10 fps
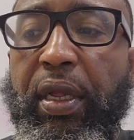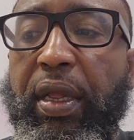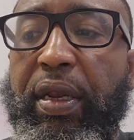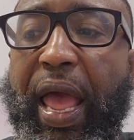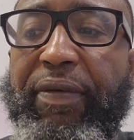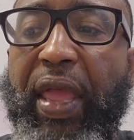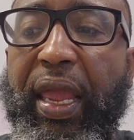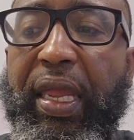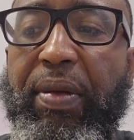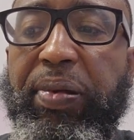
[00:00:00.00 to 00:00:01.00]
Now that
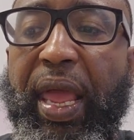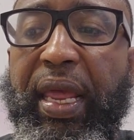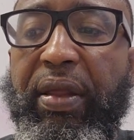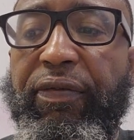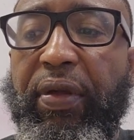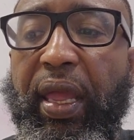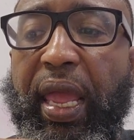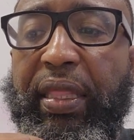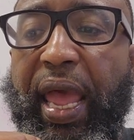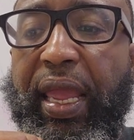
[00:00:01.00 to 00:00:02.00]
he planteth
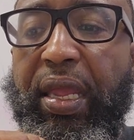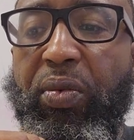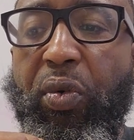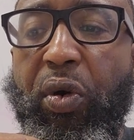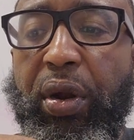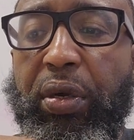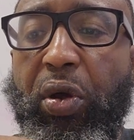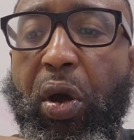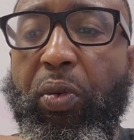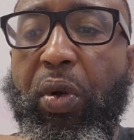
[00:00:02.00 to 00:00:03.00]
and that he watered
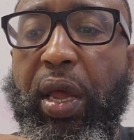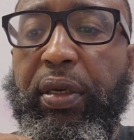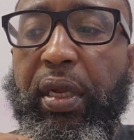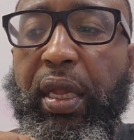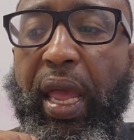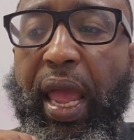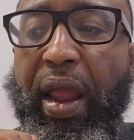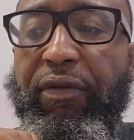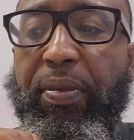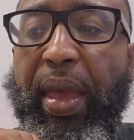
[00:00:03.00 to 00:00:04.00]
are one, and
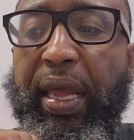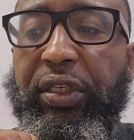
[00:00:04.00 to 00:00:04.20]
every man